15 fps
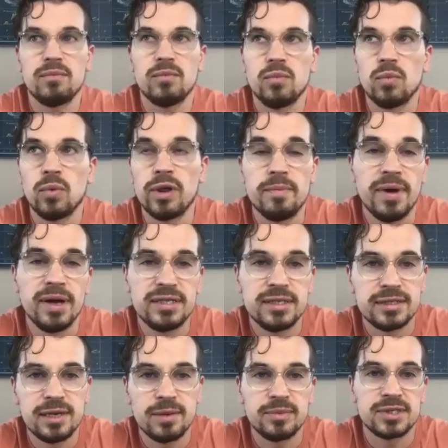one of the best
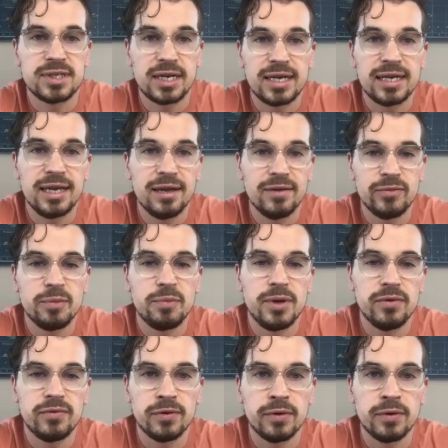examples I could give would be
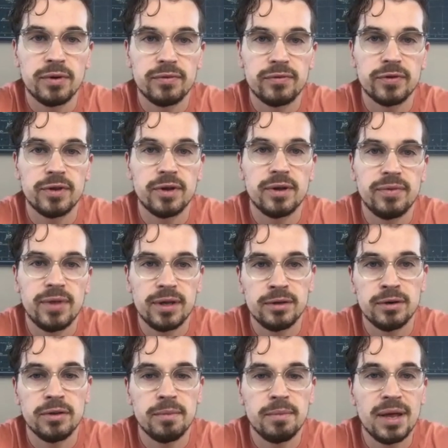for
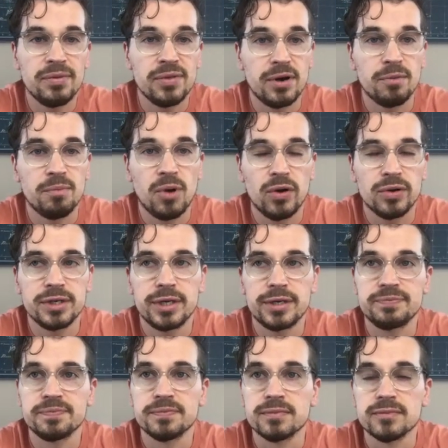the men that are
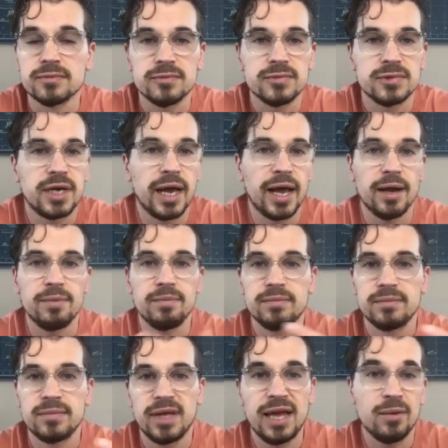balding. And
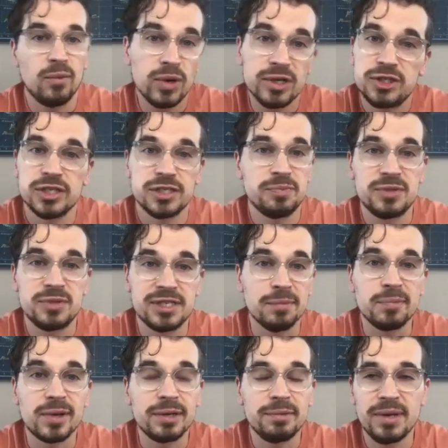it would just
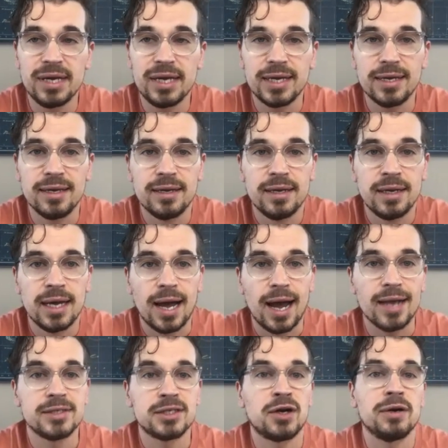simply be,
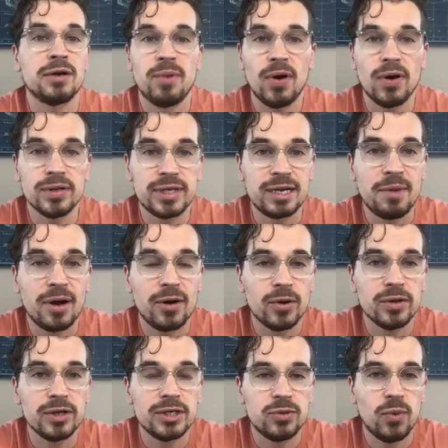I started balding in my
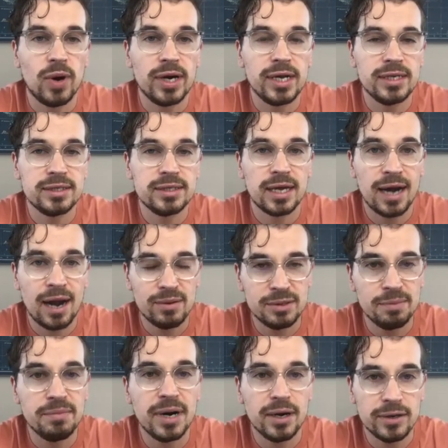early 20s and I was
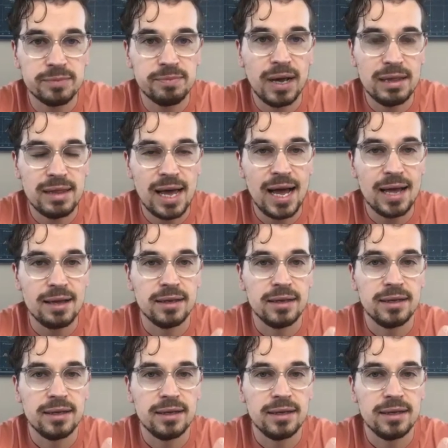embarrassed by that.